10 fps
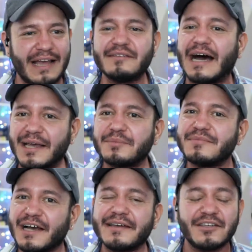I'm
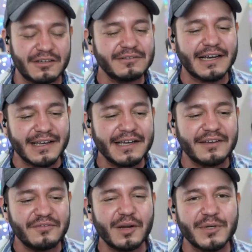I, you know I I
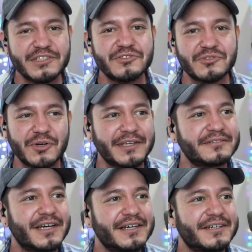very much enjoy
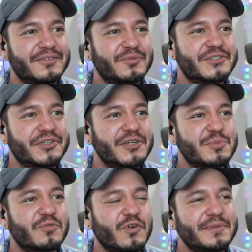uh, Richard Gere's
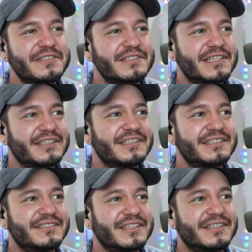performances. I think
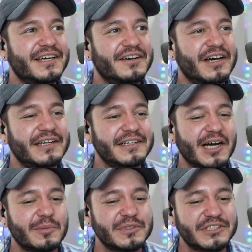he's a, a, an
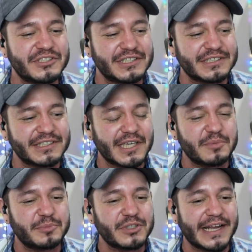accomplished and a
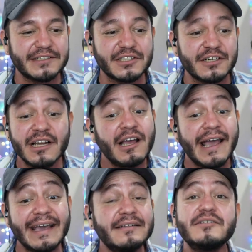capable actor,
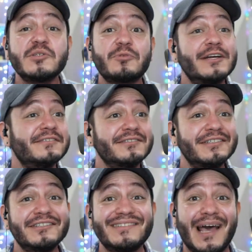and surprisingly
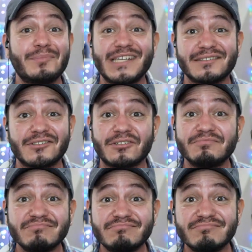good tap dancer.
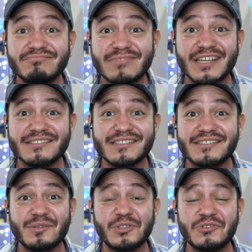As uh,
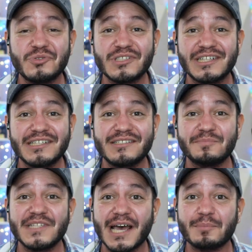someone who studied some
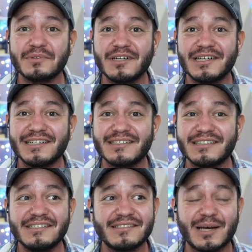tap, uh,
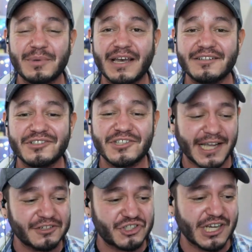he's not bad. You should check
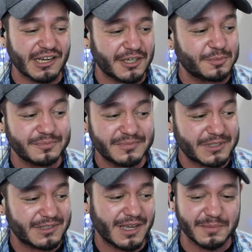out Chicago. It's
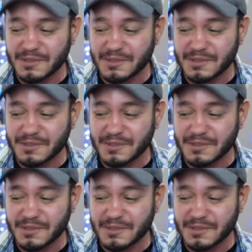good times.